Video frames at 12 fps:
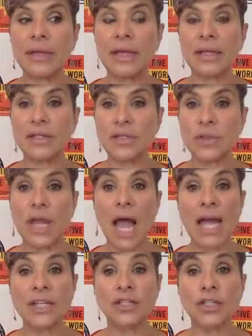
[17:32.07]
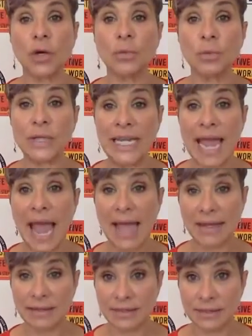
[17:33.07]
and so that I don't
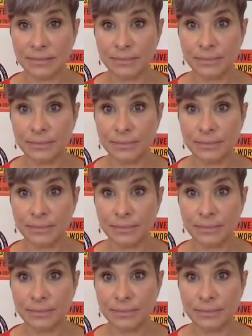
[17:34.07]
react,